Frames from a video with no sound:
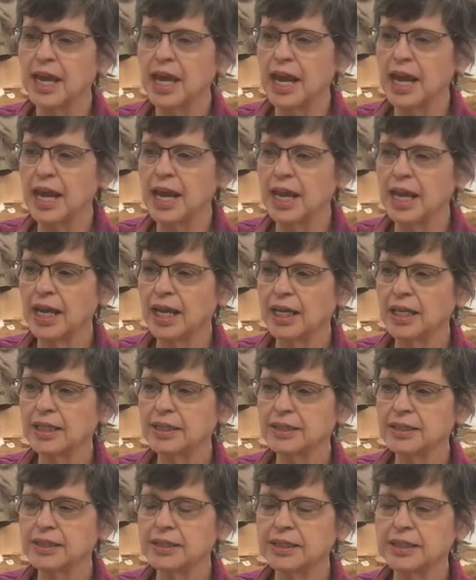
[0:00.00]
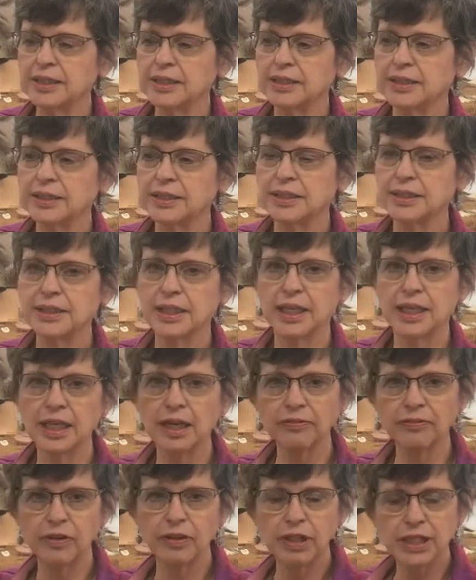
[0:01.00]
and today
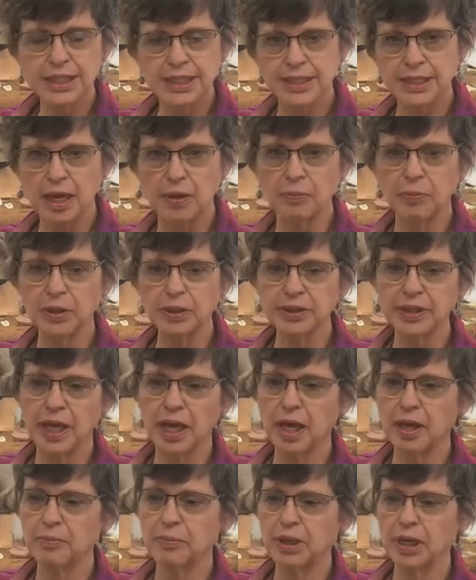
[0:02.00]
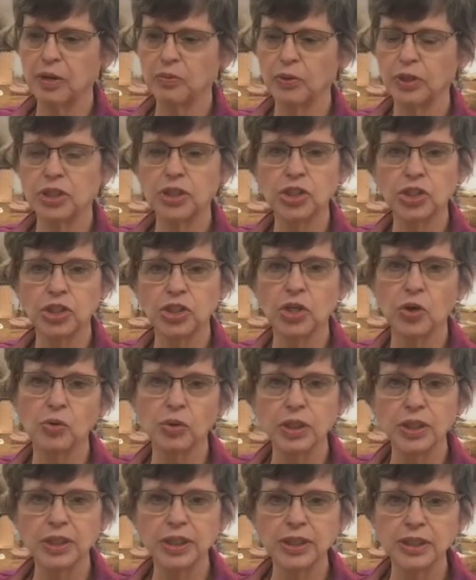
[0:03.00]
I've assembled them and I want to show
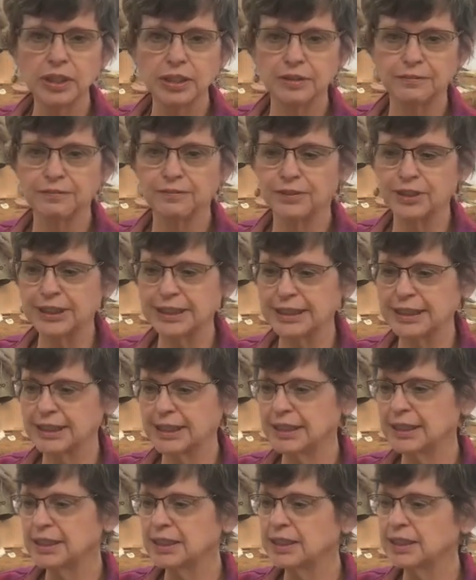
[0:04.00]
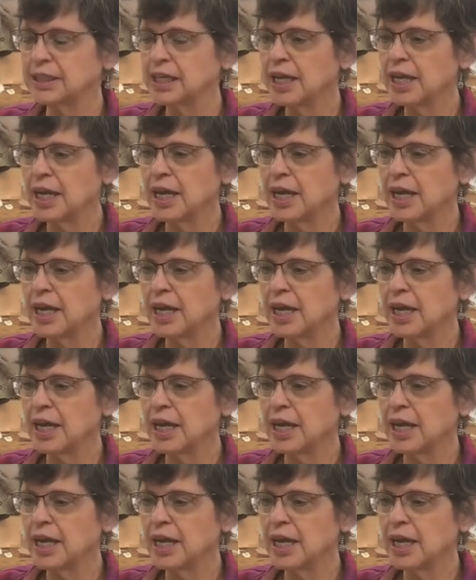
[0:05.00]
you the differences,